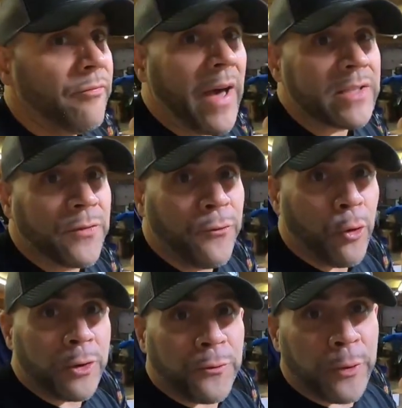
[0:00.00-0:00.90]
that's
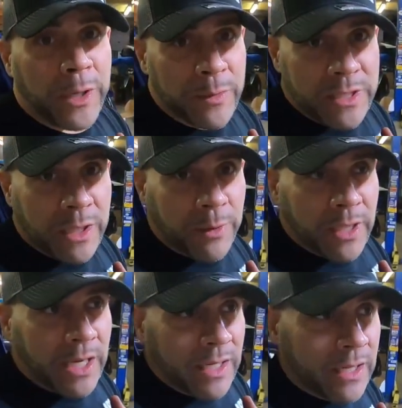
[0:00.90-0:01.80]
Ford frequency
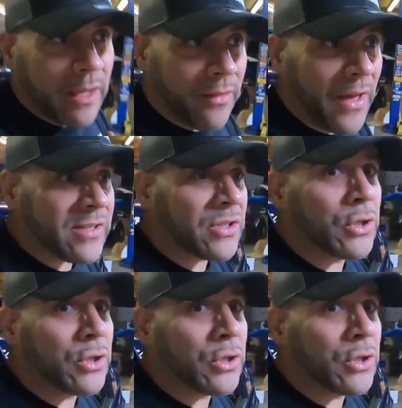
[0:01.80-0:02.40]
related, that's a